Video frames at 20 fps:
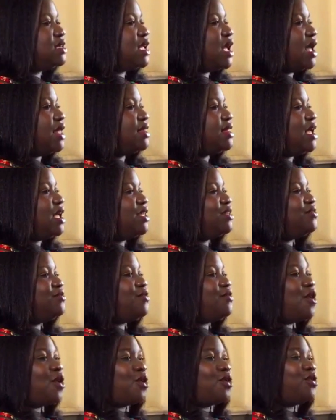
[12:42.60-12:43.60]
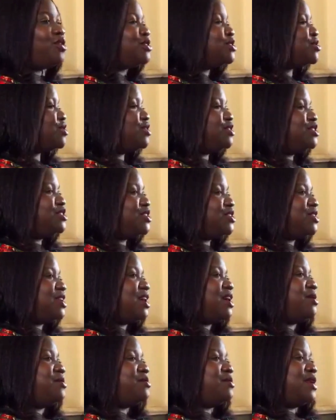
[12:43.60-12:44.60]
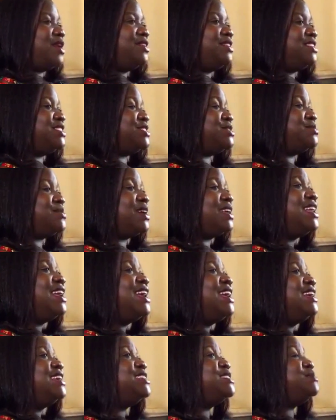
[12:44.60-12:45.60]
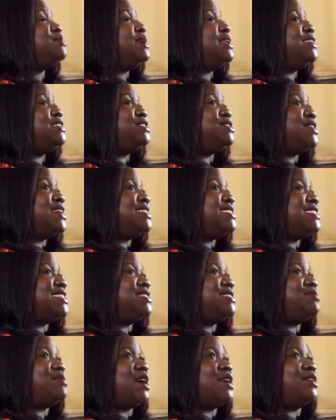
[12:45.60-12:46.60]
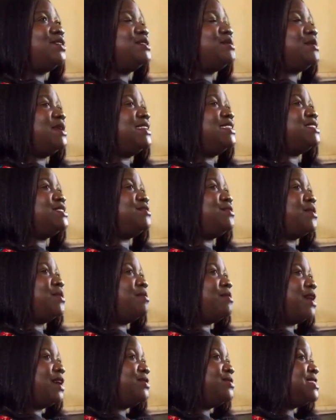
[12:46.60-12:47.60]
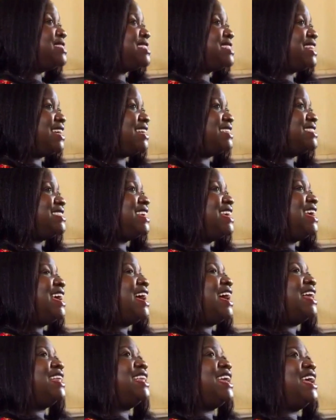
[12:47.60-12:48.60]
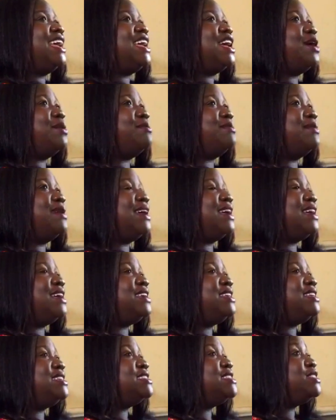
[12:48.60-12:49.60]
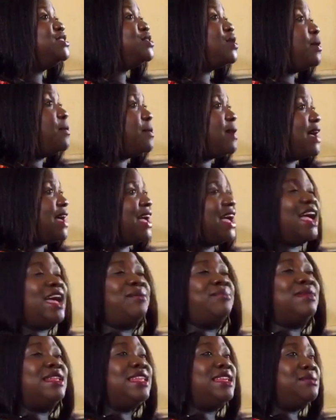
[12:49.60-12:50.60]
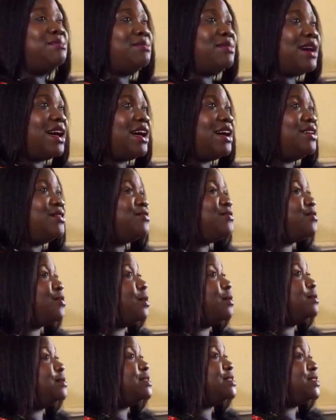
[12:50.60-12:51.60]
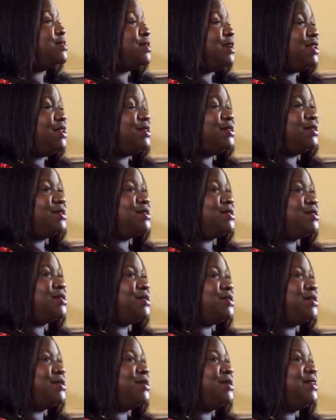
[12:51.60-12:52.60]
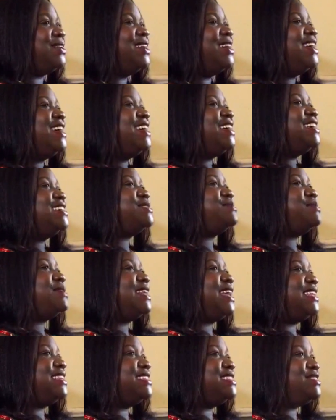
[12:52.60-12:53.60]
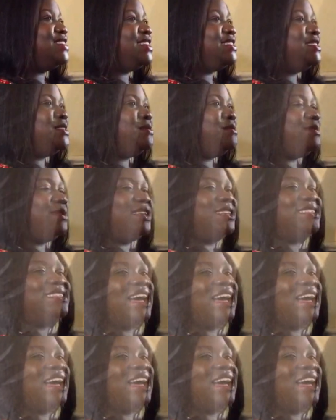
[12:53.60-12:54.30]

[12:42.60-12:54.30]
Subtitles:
And then for cross-cultural marriages, well, it's been interesting. My husband is from Benue State, and I am he's Idoma. I'm Limba from Sierra Leone. So it's been an interesting mix.